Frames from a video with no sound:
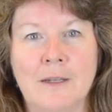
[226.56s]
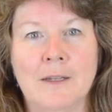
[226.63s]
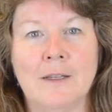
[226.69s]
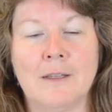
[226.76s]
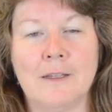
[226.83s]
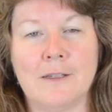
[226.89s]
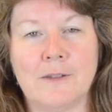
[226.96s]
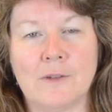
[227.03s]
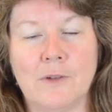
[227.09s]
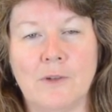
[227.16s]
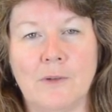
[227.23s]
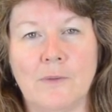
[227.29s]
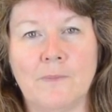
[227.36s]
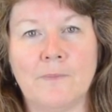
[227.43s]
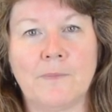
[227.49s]
This
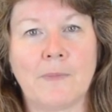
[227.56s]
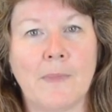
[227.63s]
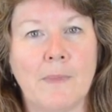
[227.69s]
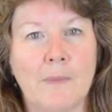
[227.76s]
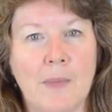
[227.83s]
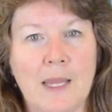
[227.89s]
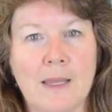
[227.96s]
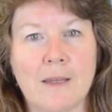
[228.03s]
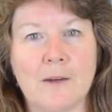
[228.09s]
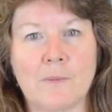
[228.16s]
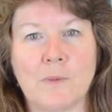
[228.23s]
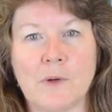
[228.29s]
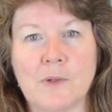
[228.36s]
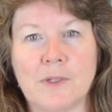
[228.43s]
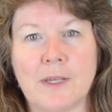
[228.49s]
new make your
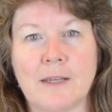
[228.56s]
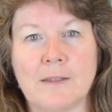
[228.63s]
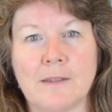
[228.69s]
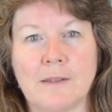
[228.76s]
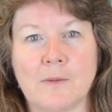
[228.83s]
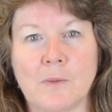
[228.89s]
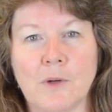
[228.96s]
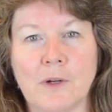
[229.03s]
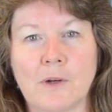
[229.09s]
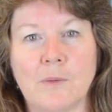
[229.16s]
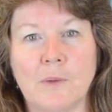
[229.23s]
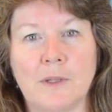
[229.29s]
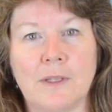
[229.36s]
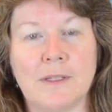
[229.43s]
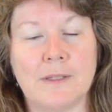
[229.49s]
processes work
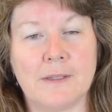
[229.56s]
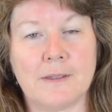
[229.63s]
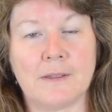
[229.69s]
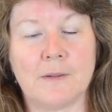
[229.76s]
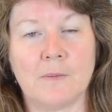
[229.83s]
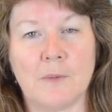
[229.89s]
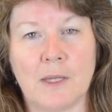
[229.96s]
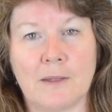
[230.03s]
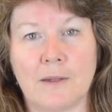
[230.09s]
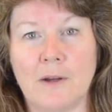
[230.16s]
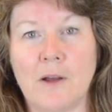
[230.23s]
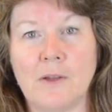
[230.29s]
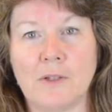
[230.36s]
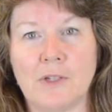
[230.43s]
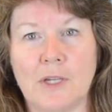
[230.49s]
with the system
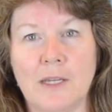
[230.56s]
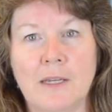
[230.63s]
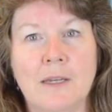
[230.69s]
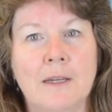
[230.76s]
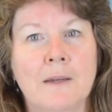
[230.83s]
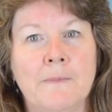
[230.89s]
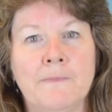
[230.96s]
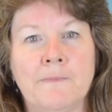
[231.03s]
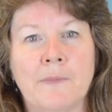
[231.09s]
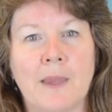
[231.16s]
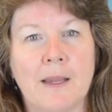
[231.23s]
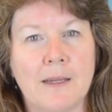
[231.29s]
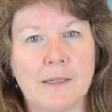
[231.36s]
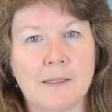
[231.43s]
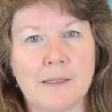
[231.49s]
methodology
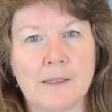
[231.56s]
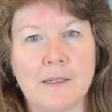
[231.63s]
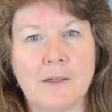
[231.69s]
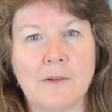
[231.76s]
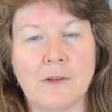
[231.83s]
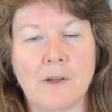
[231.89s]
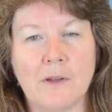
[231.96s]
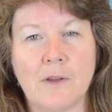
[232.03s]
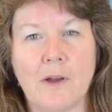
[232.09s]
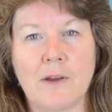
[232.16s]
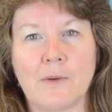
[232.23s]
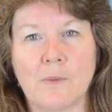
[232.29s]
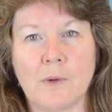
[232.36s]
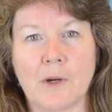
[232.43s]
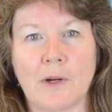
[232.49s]
is still a lot
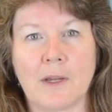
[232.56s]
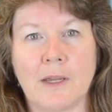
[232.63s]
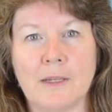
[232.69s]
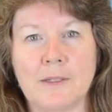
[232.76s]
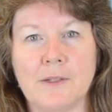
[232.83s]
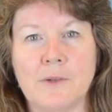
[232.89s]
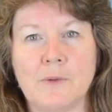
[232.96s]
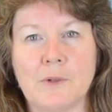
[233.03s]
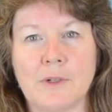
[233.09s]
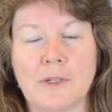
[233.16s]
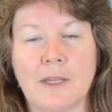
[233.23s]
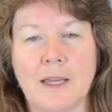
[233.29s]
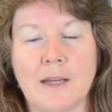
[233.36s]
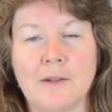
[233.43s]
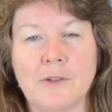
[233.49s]
of work, as you will
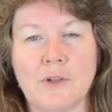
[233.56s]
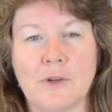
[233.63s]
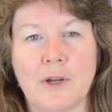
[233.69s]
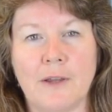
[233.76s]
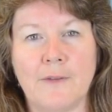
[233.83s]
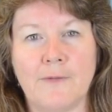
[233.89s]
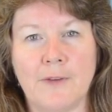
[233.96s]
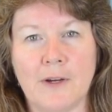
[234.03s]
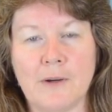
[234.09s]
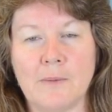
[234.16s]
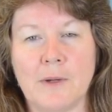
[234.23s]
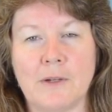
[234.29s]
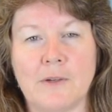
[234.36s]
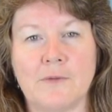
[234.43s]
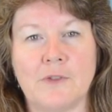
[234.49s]
encounter a fair
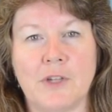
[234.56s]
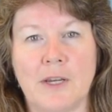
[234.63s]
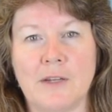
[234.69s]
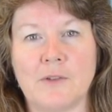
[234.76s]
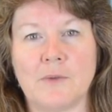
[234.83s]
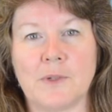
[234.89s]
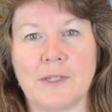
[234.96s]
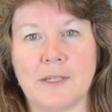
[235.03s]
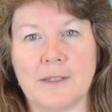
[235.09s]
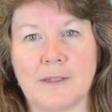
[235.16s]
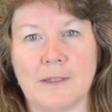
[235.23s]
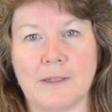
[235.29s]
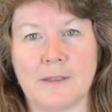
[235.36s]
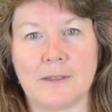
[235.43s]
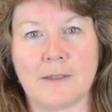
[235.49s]
amount of change
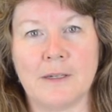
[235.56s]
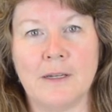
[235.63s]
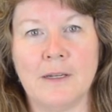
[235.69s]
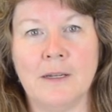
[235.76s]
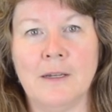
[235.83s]
resistance.